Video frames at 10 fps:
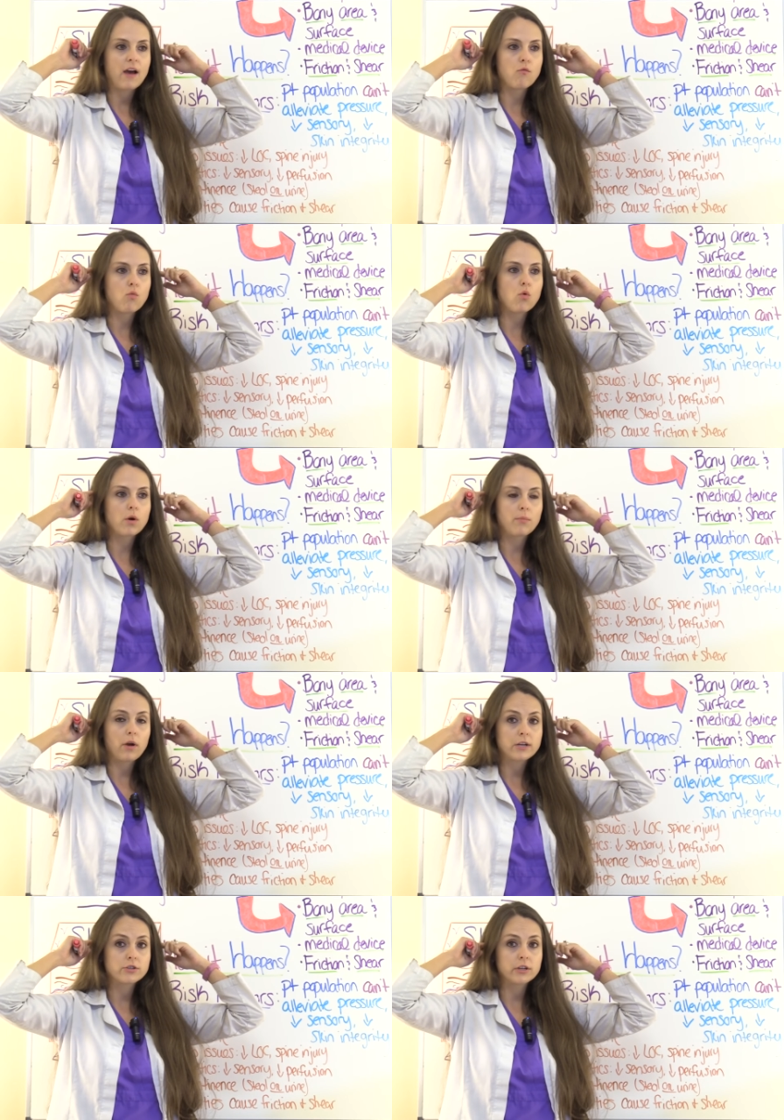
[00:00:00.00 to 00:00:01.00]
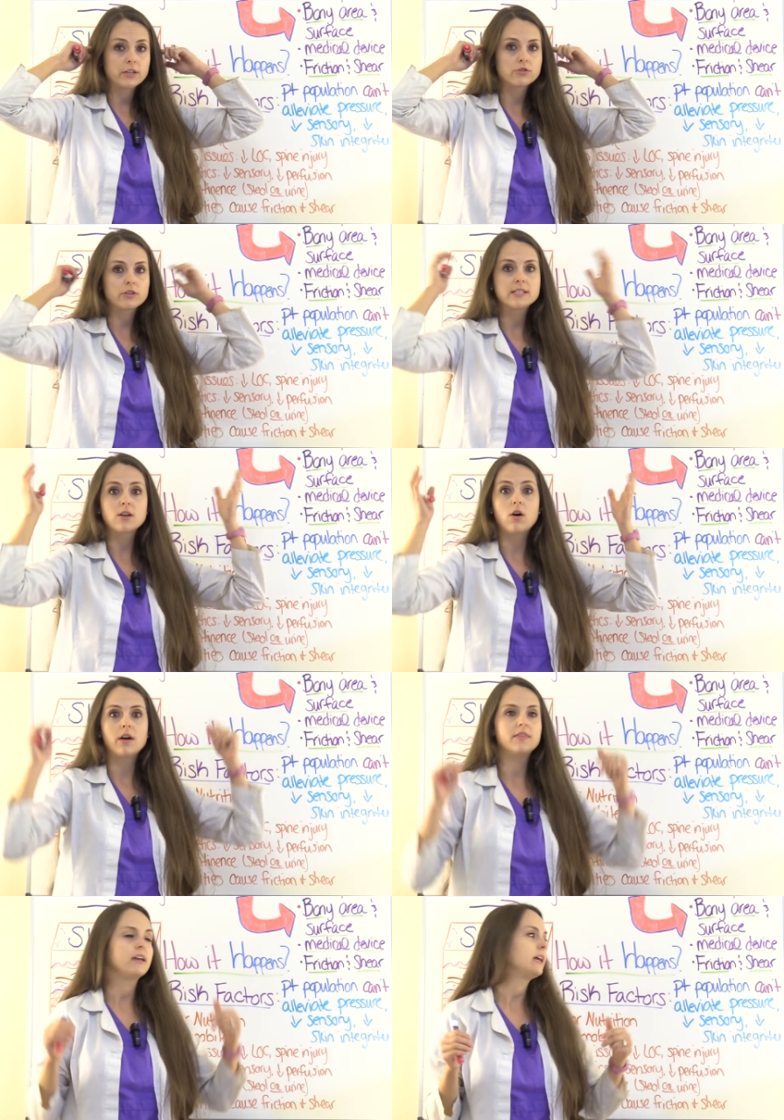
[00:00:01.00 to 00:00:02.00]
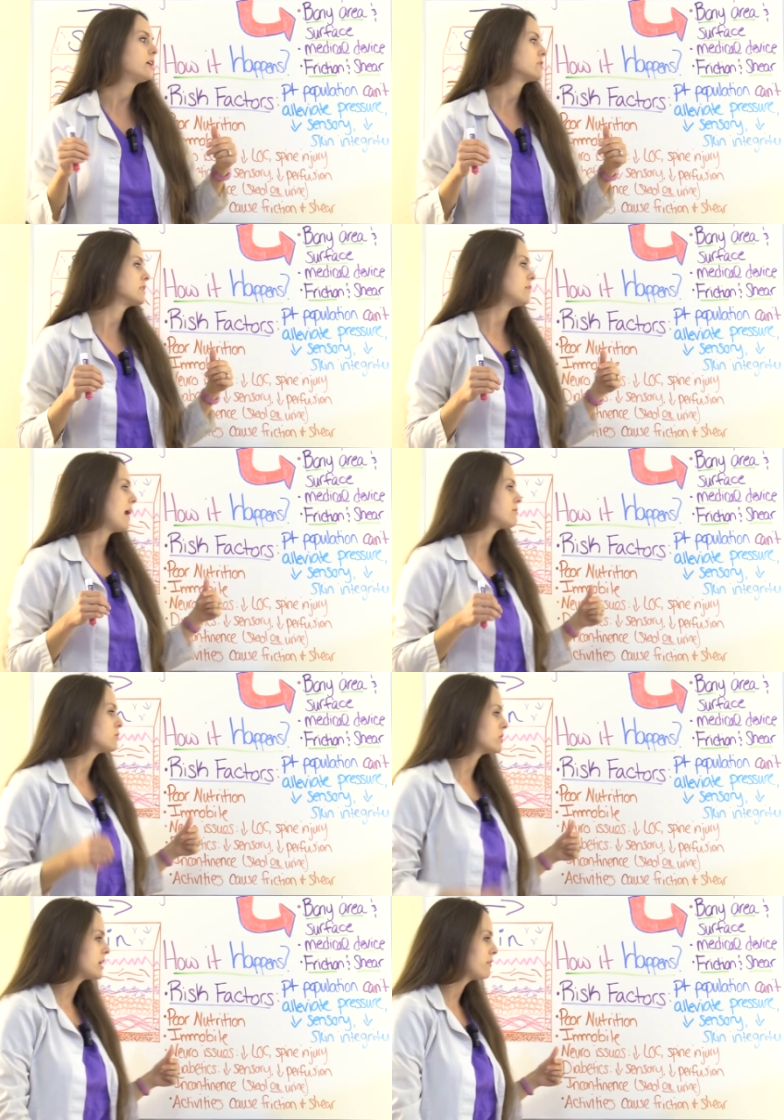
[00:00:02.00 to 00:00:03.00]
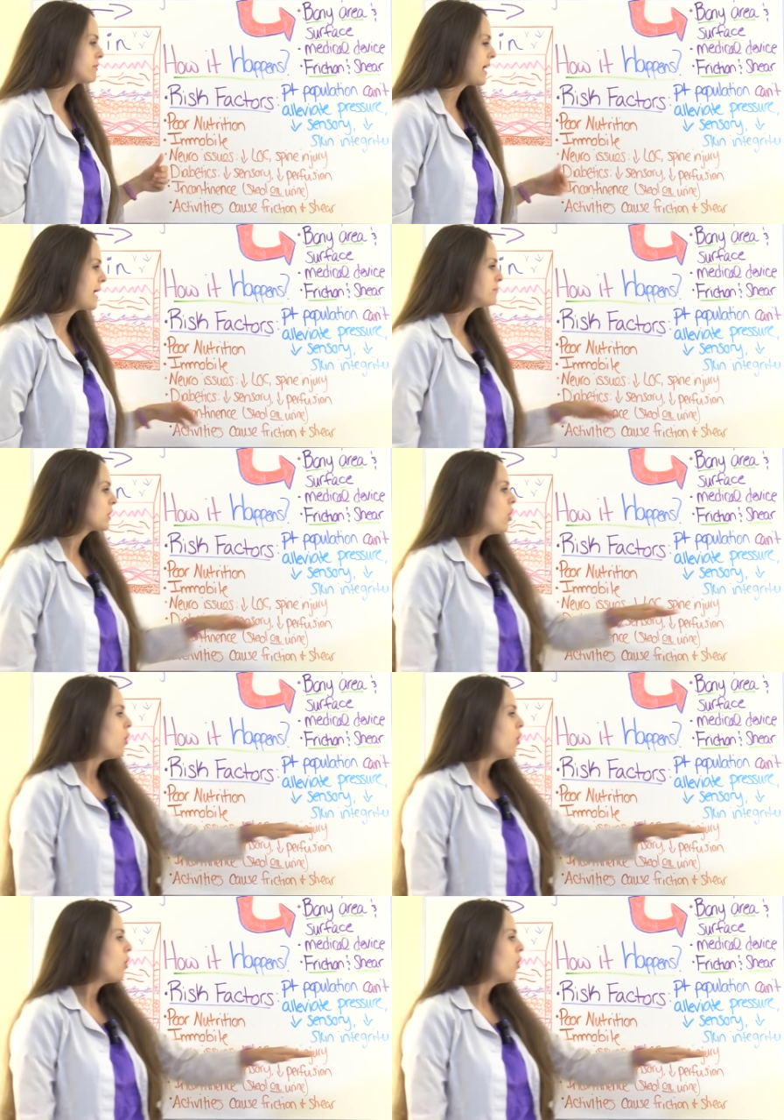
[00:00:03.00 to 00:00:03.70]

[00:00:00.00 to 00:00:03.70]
have war pressure injuries on the ear, so you have to watch out for that.